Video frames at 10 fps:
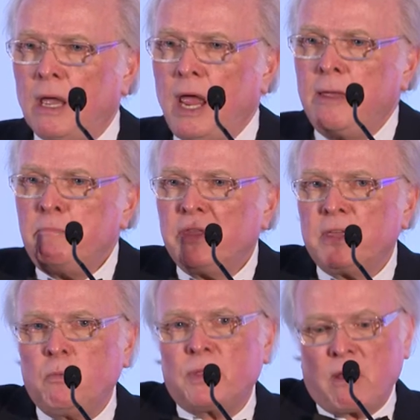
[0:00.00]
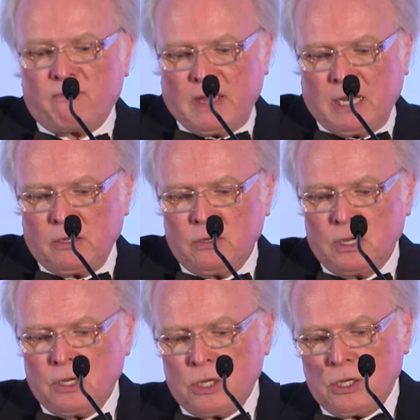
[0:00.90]
Empathy with our fellow
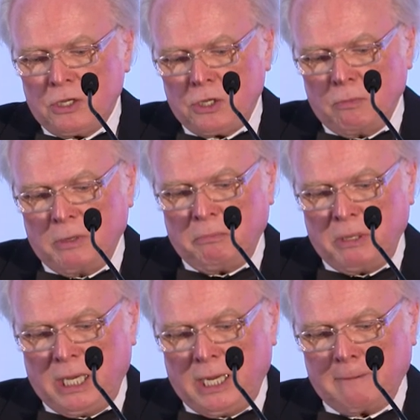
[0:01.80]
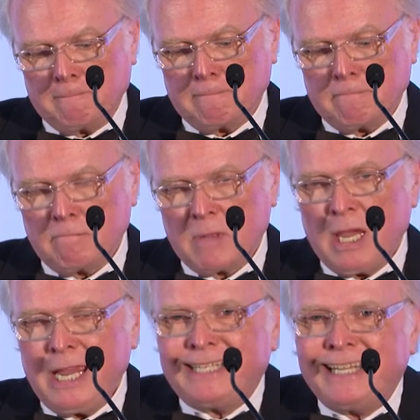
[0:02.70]
human being.
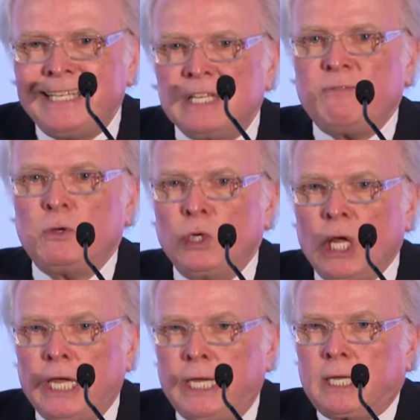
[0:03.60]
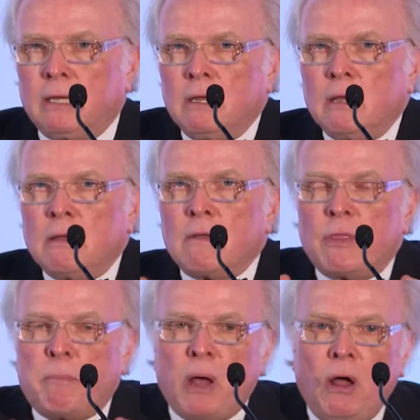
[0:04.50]
It is, if you like,
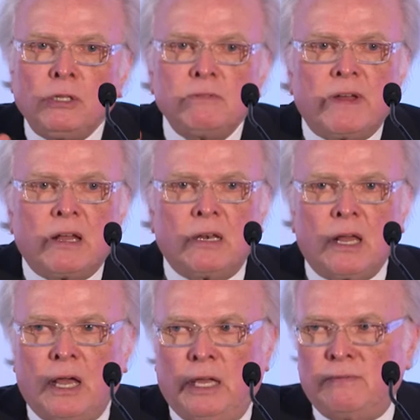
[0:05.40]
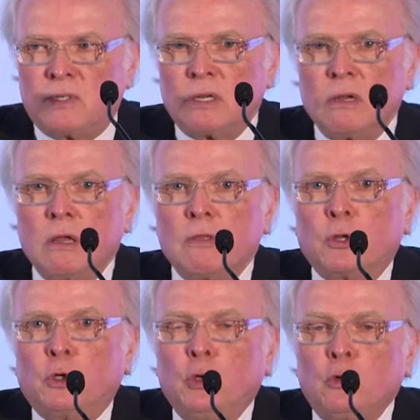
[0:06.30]
the part of our lives
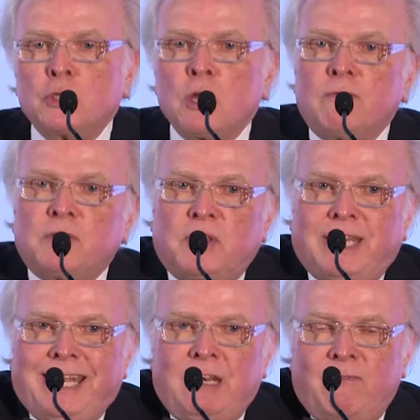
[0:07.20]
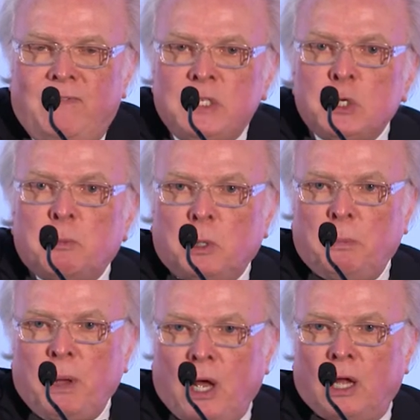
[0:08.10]
that looks after the
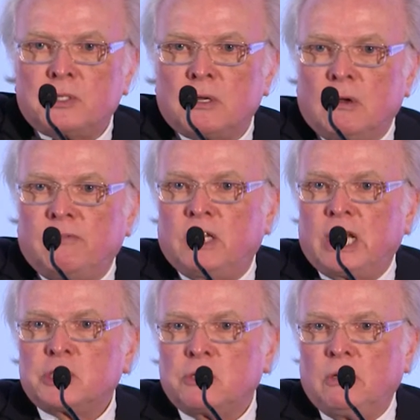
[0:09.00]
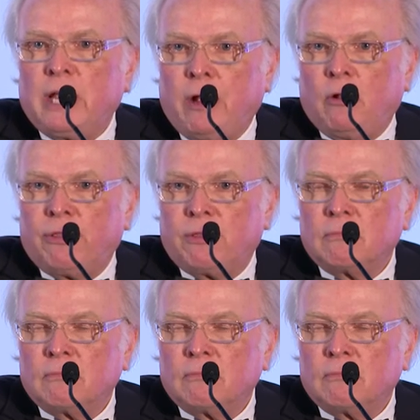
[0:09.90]
invisible part of the national health.